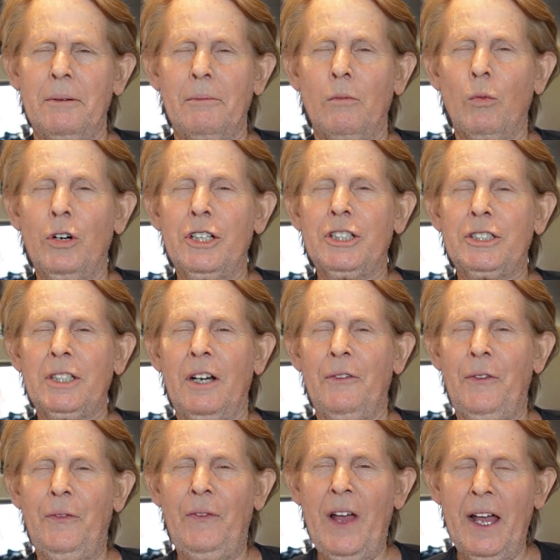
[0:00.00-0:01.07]
was
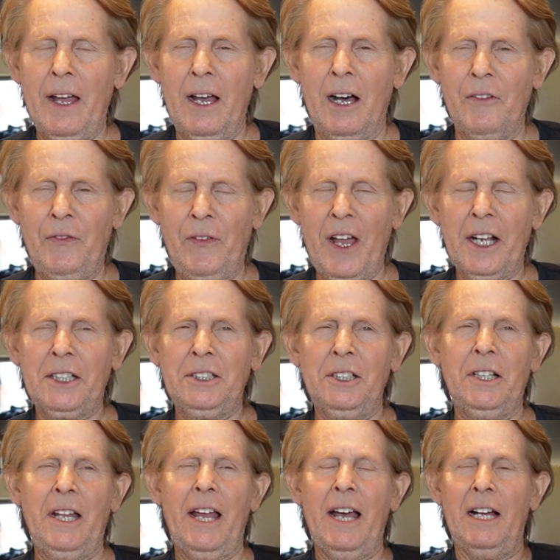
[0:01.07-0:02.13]

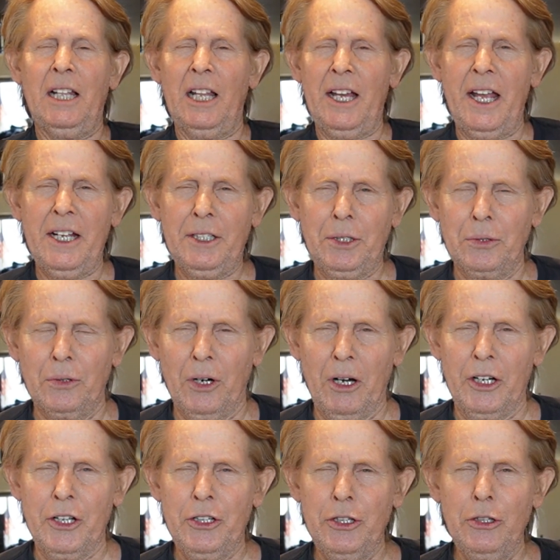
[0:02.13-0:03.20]
affected LA to
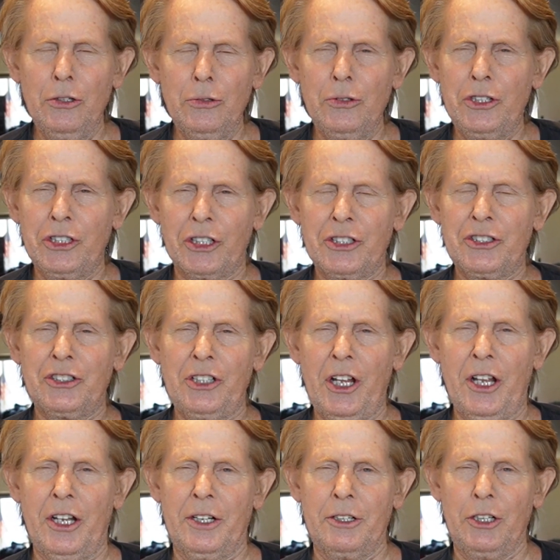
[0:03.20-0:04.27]
a huge
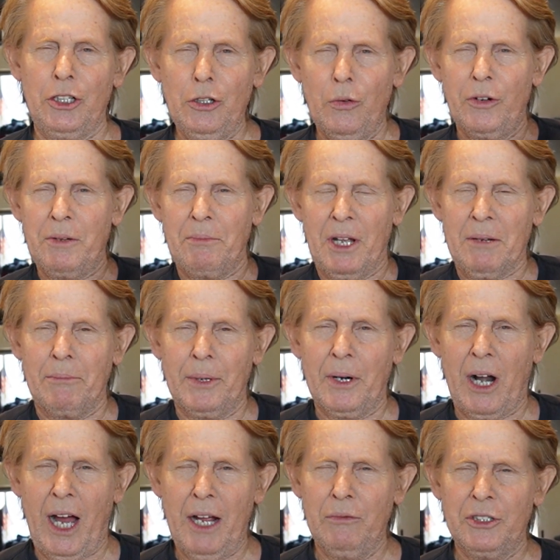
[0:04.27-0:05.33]
extent. You
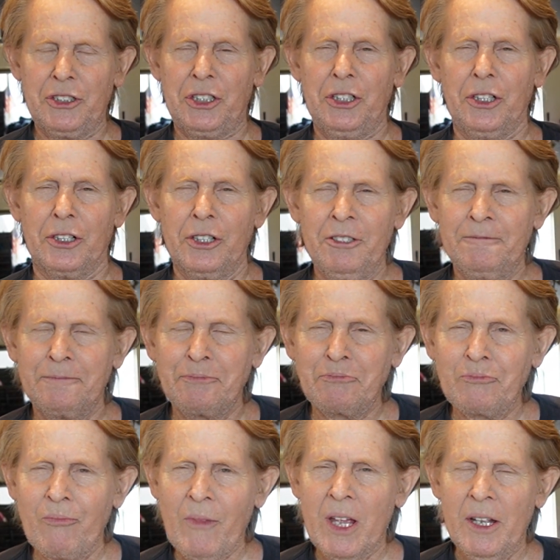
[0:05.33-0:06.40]
remember, I was here.
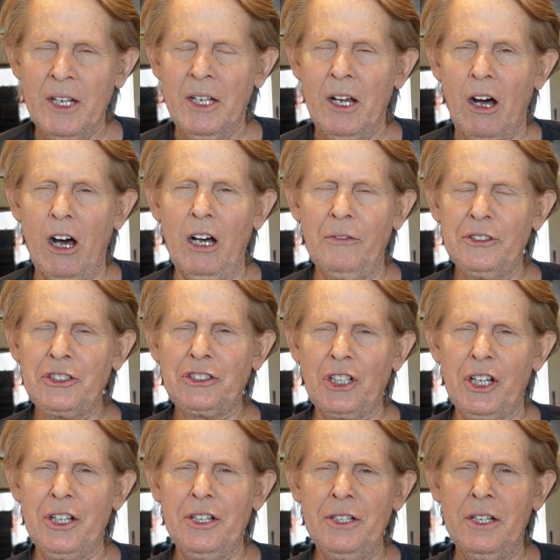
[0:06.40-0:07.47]
All of a
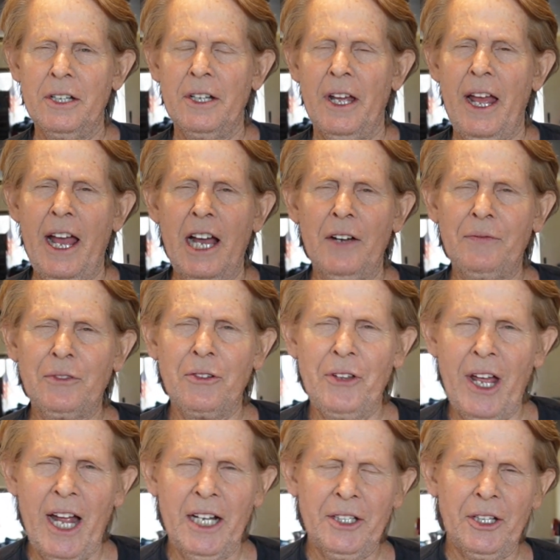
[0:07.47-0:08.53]
sudden, after
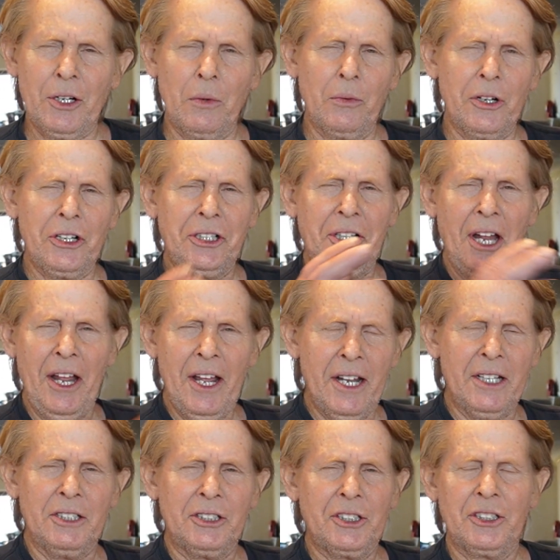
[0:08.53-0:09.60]
that, there were
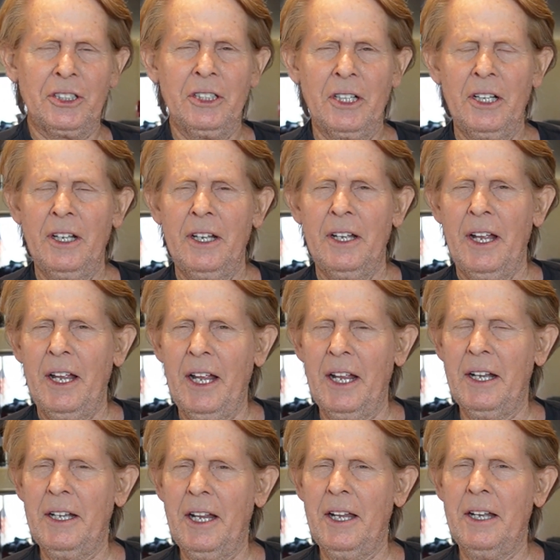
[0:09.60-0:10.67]
tents
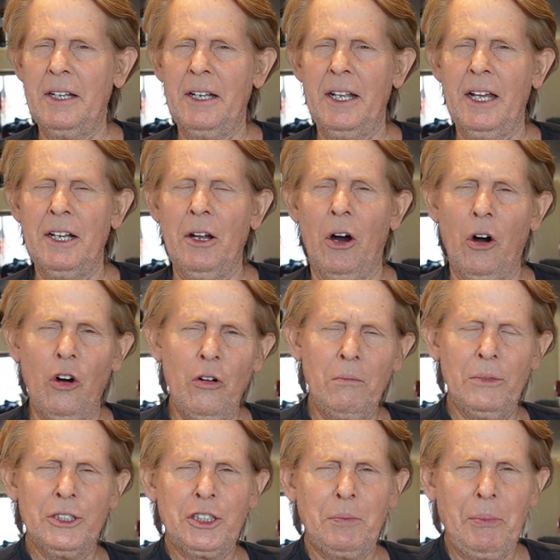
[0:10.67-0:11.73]
and
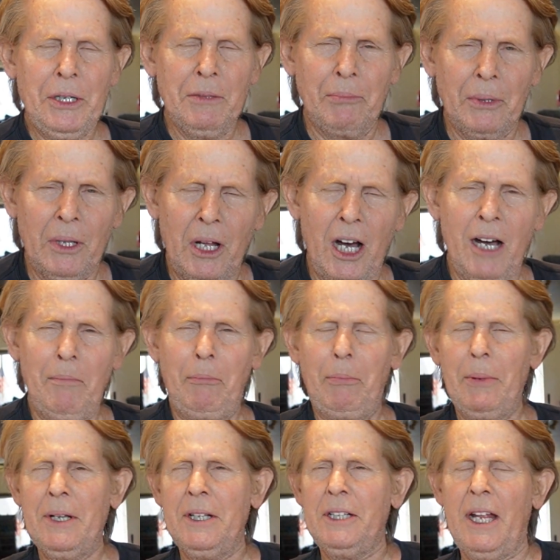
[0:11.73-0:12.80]
homeless people
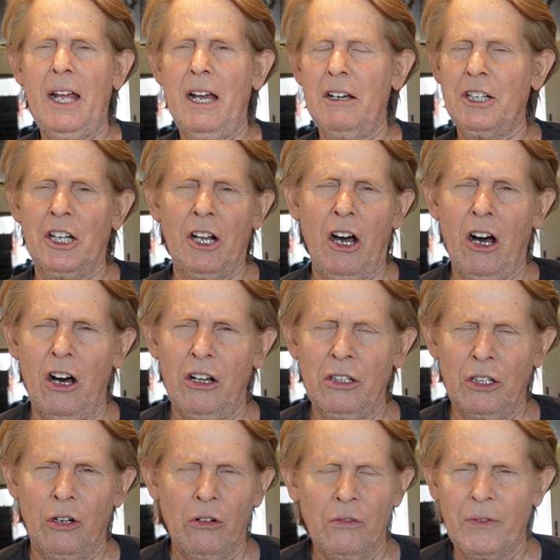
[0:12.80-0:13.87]
up and down and
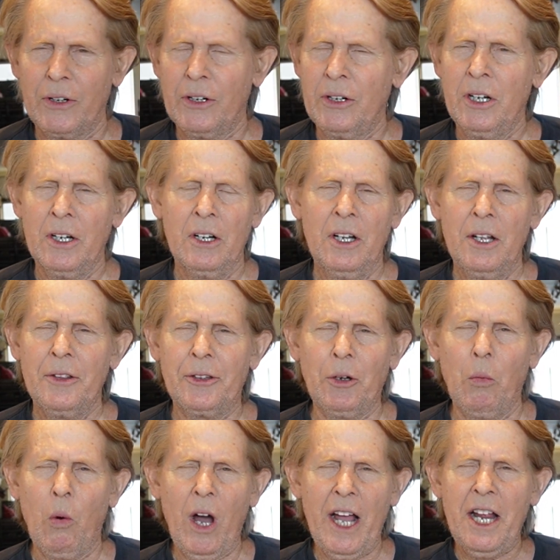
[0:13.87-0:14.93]
all over
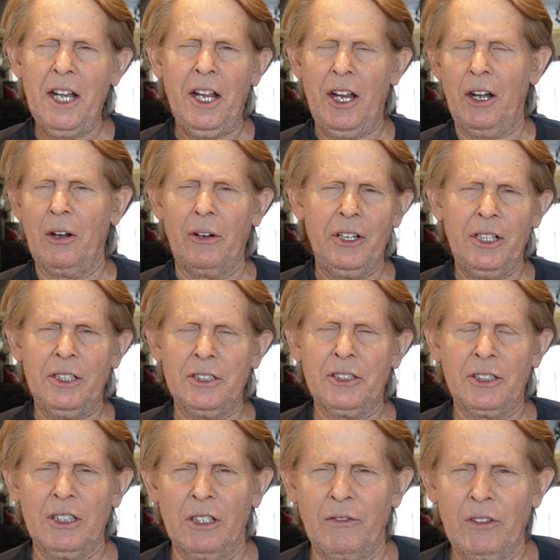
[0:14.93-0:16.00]
the white
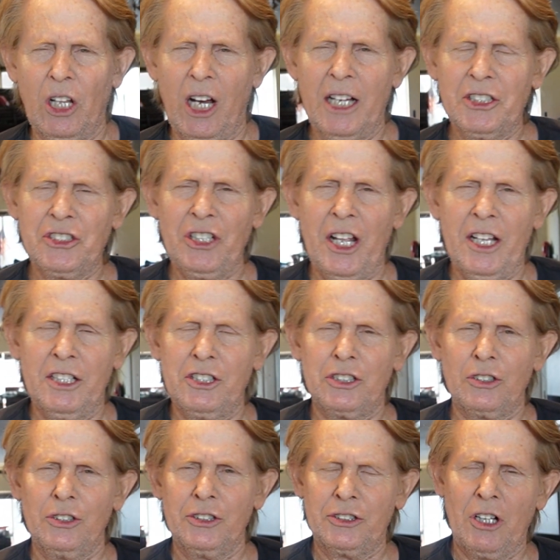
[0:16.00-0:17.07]
areas of Los
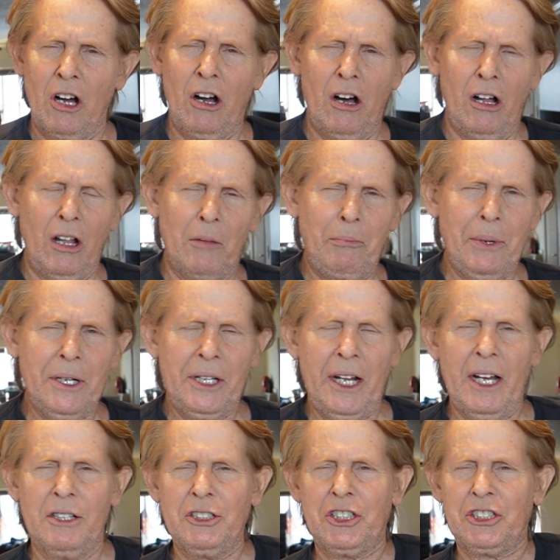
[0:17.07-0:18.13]
Angeles, all up and
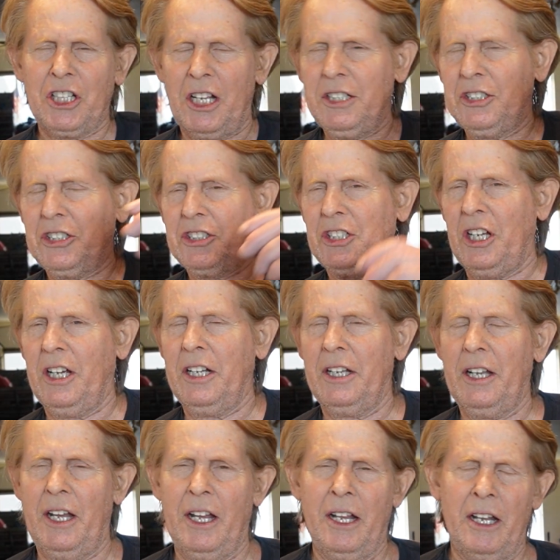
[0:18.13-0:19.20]
down
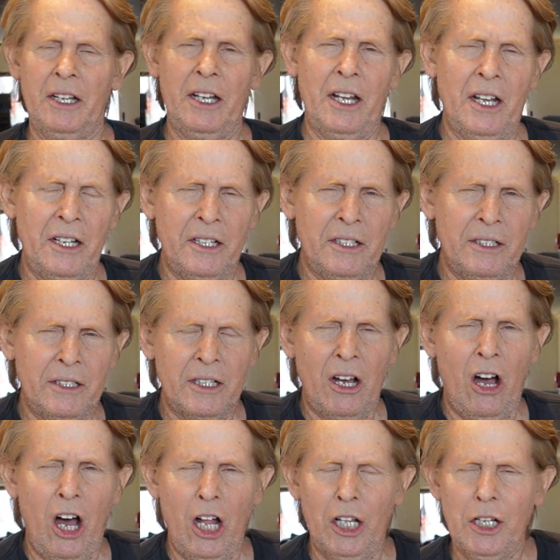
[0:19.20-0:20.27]
Sunset, and in
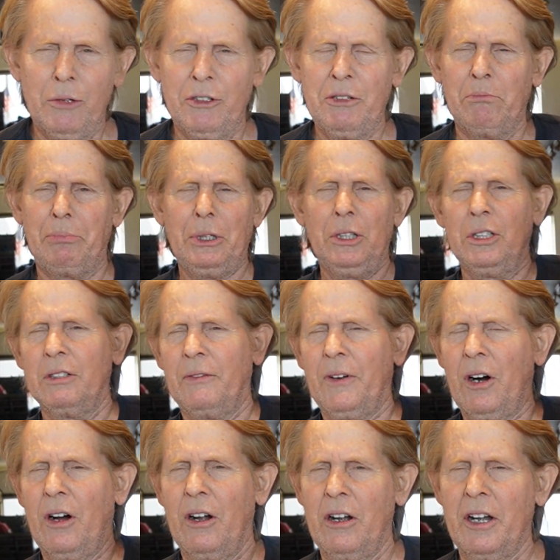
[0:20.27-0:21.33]
Hollywood
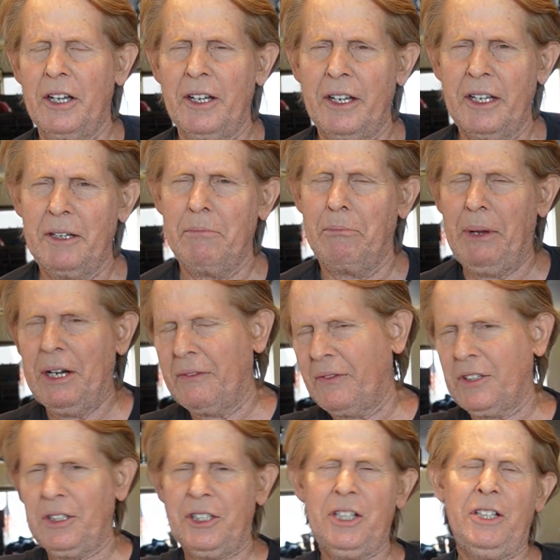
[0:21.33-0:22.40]
Boulevard, and in
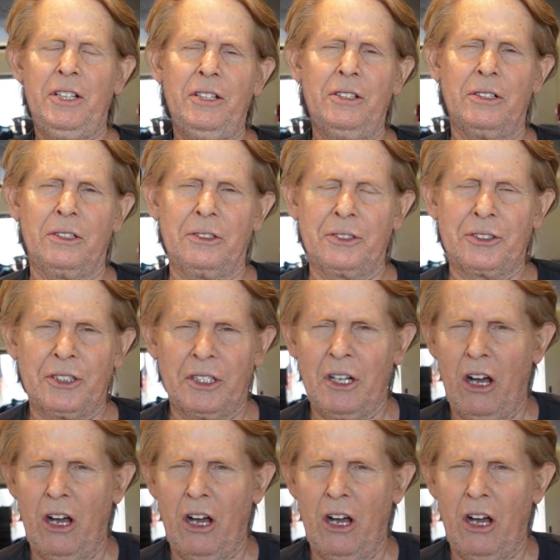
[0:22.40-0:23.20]
Beverly Hills, and